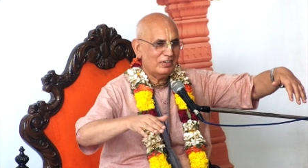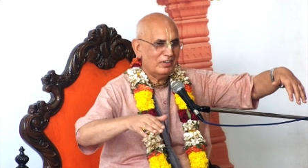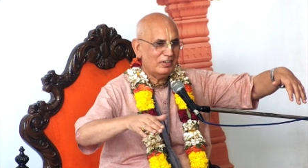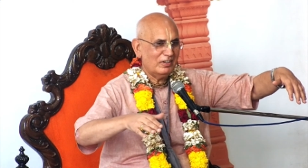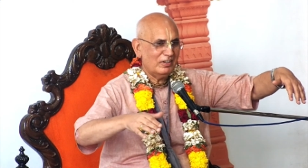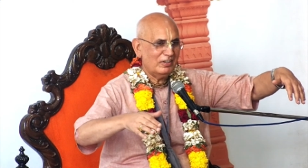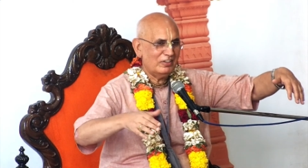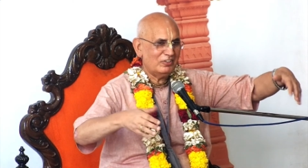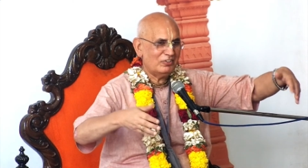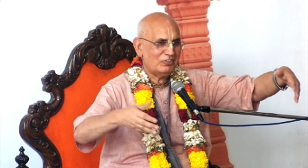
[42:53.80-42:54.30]

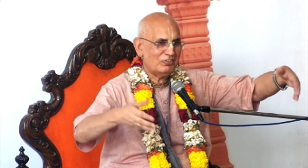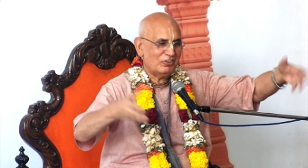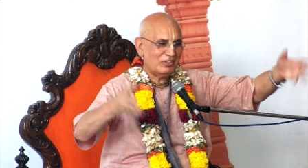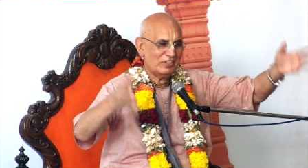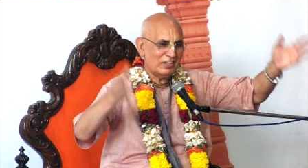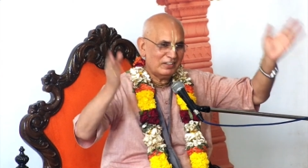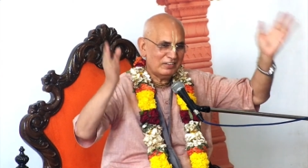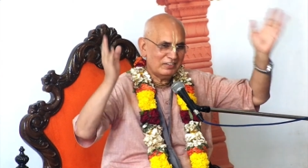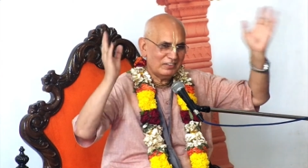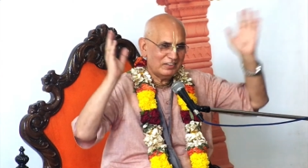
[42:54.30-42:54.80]
he showed that,
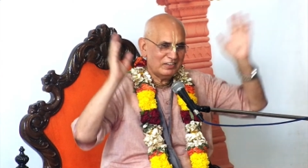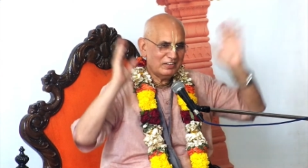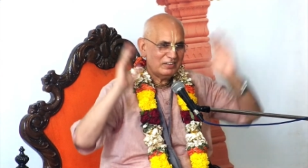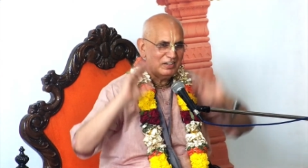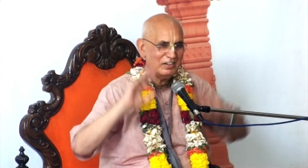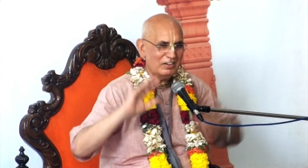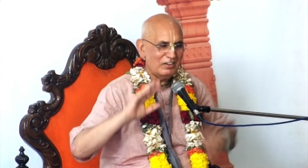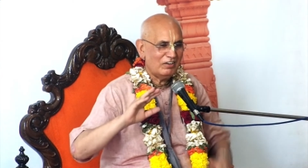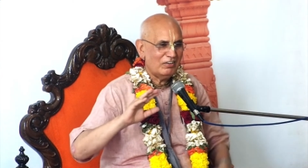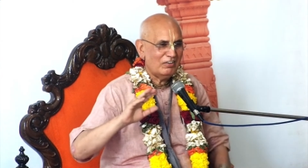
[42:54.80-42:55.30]

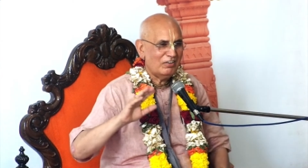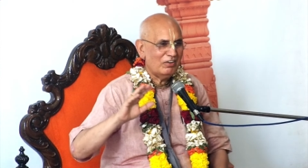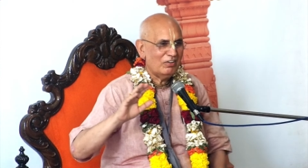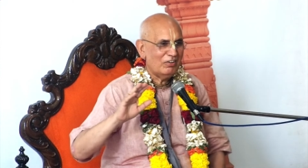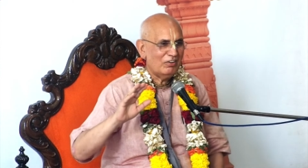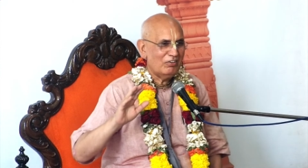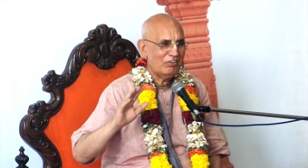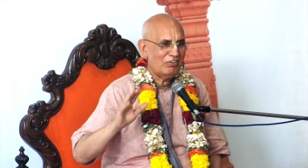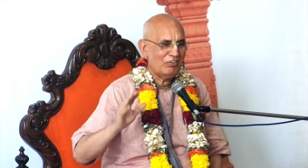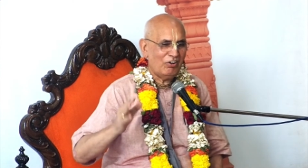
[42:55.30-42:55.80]

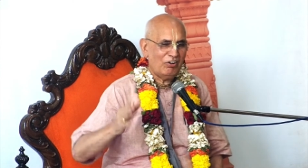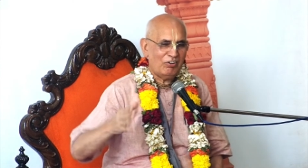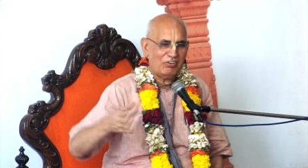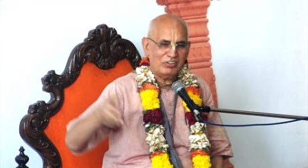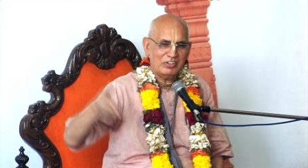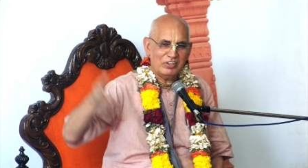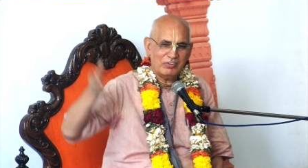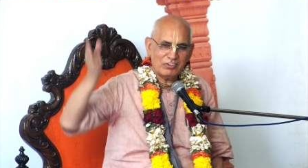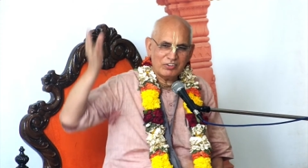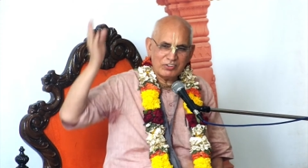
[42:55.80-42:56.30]

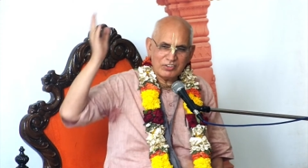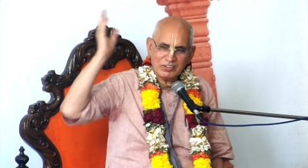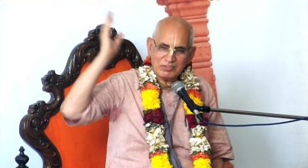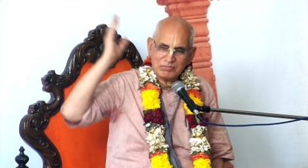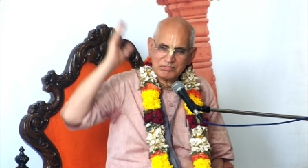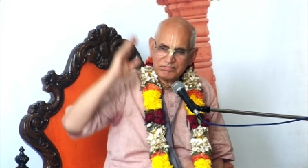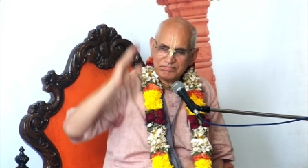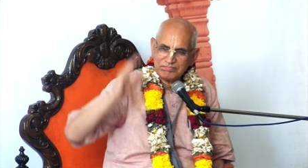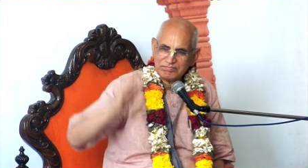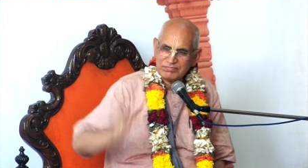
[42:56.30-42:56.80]
there was a
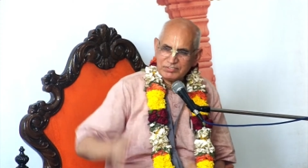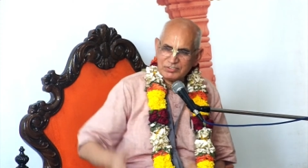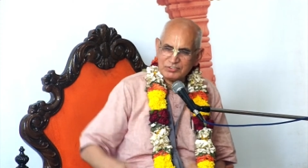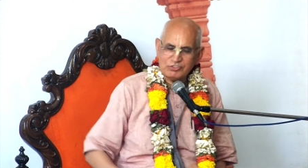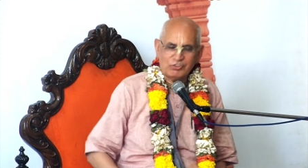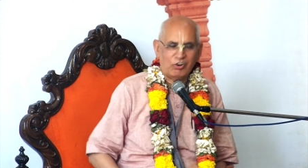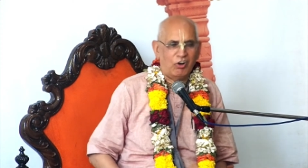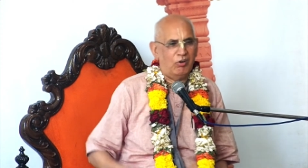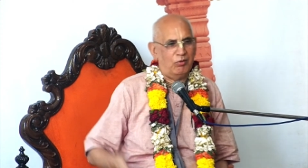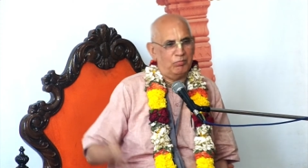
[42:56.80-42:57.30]

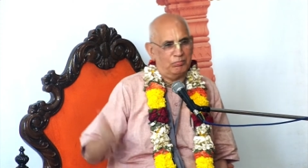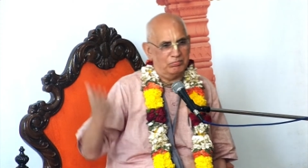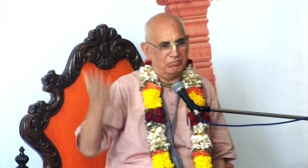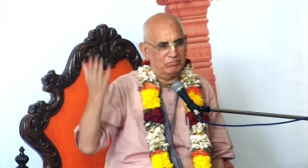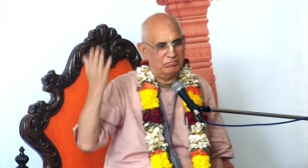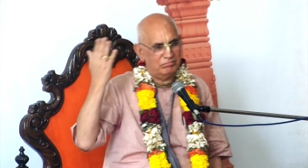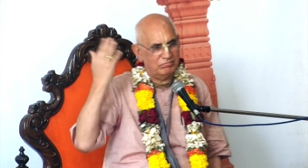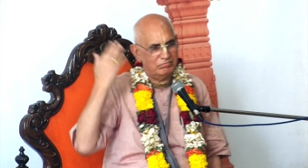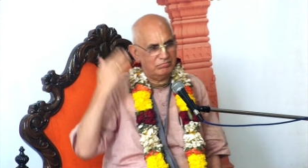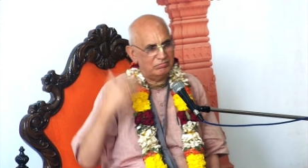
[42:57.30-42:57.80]
storm.
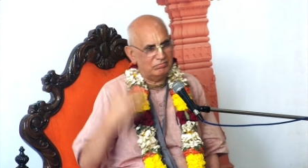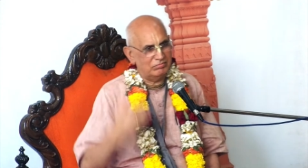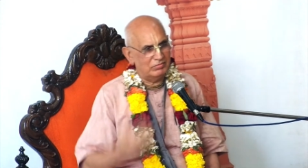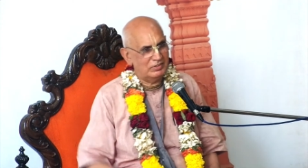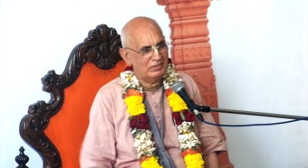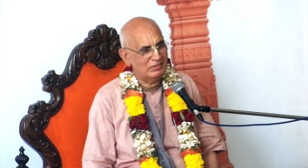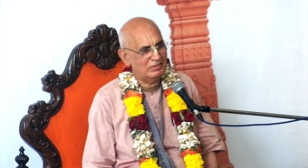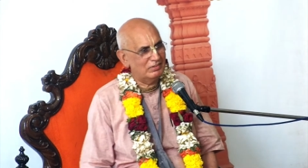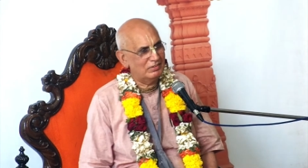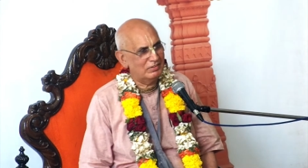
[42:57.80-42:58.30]

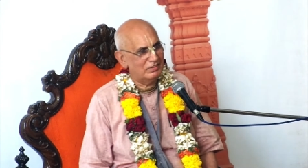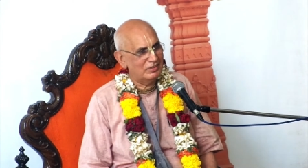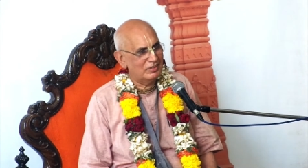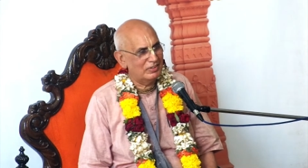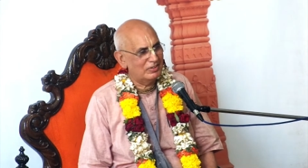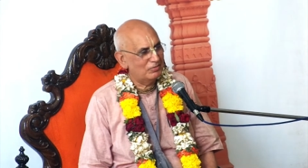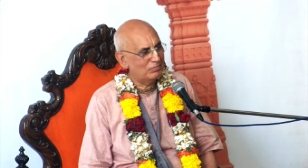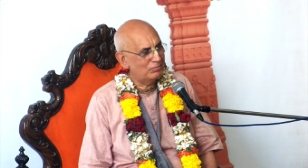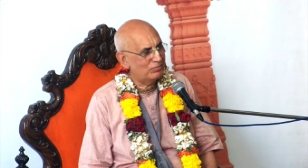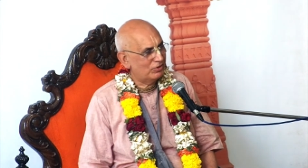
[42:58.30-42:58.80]

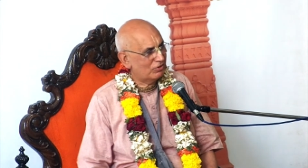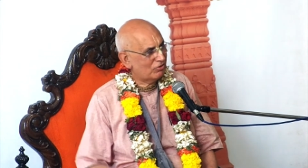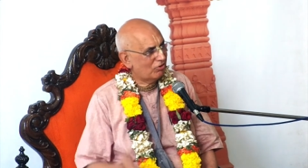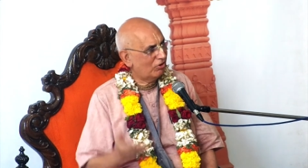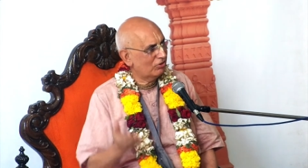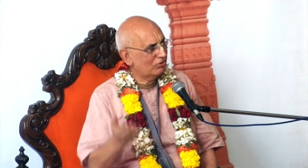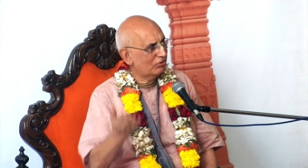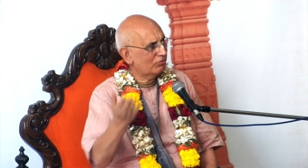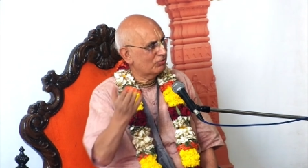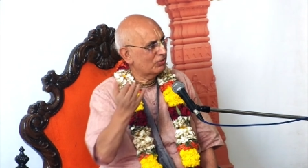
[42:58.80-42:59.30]
Because
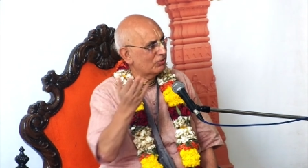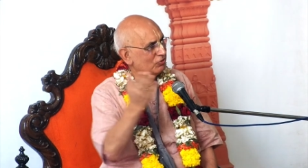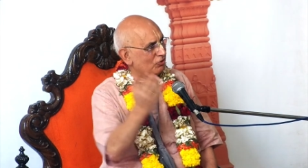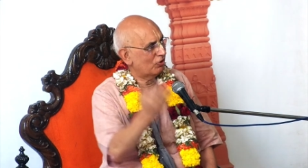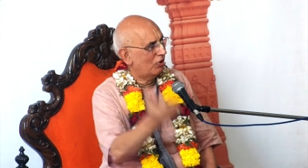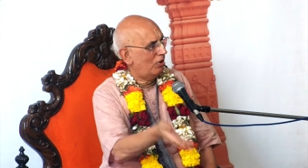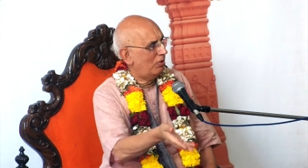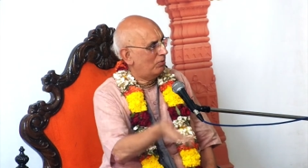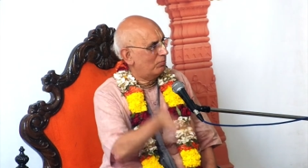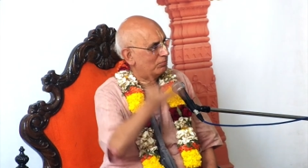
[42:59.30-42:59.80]
of the
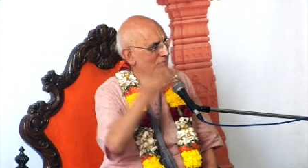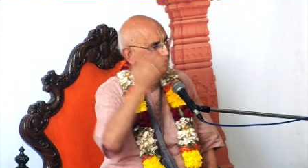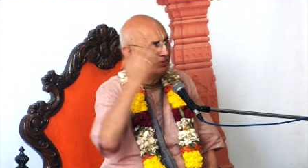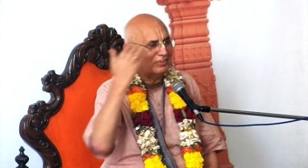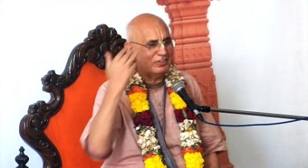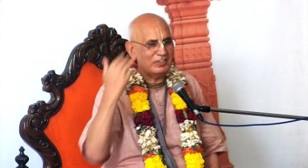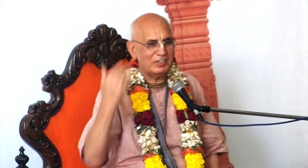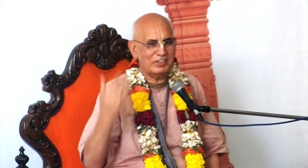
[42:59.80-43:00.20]
storm, the